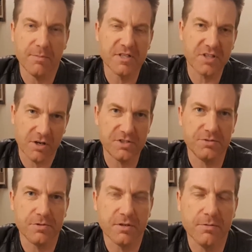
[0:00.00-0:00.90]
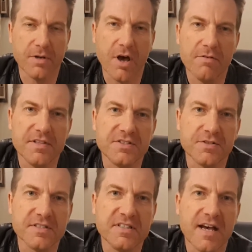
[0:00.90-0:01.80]
Most coaches will go over this
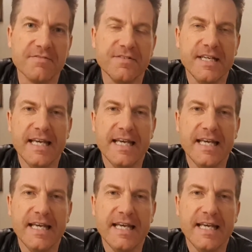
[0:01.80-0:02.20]
sort of stuff.